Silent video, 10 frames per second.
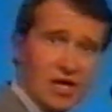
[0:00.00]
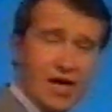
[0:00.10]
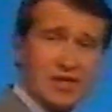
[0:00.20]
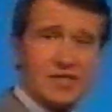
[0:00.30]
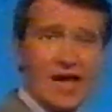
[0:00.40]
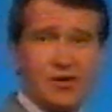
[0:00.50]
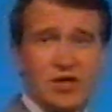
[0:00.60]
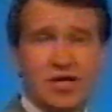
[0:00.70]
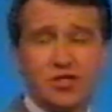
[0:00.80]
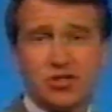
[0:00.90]
and down
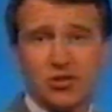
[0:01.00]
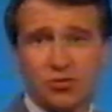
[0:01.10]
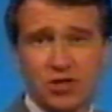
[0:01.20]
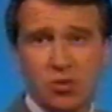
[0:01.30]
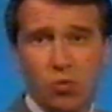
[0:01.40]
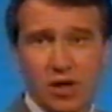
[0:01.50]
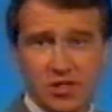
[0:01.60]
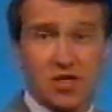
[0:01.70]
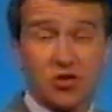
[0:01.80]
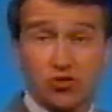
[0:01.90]
into the West
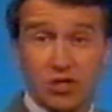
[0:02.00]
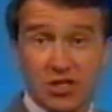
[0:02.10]
Country.